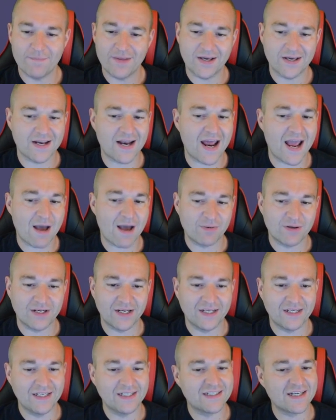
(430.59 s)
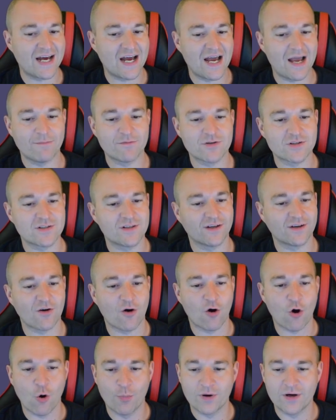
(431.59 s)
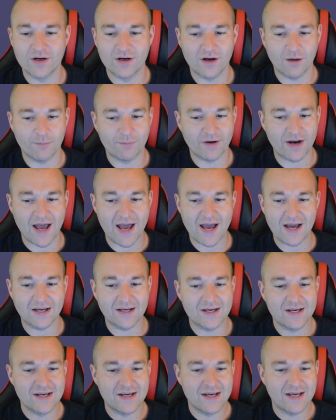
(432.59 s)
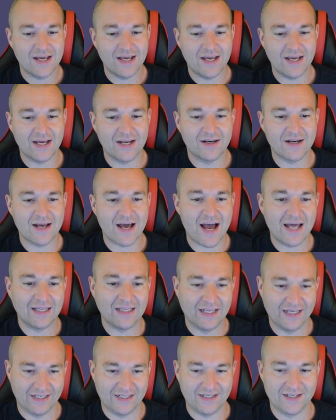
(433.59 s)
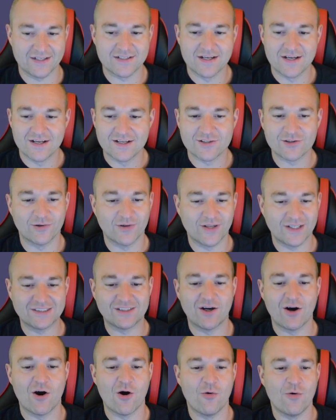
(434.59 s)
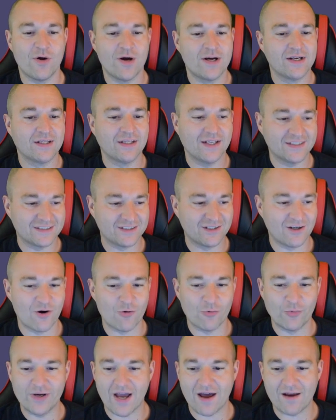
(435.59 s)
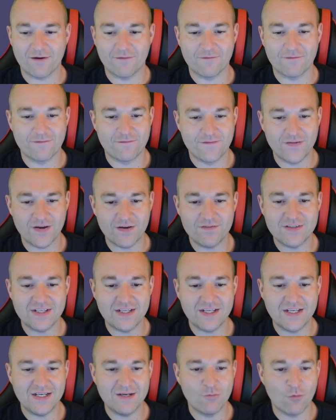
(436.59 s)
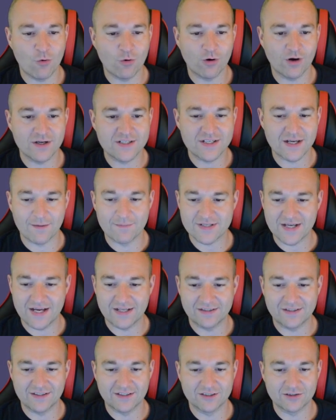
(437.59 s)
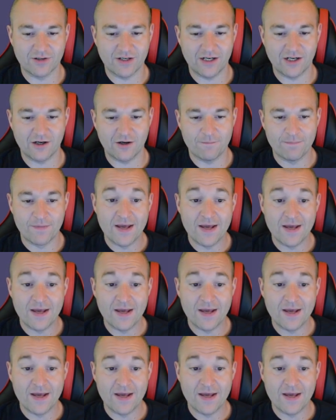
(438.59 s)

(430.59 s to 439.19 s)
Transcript: It could happen anytime, just like opening up an egg, and I like it. So let's go. Let's go. We got 15 more attempts at this right here.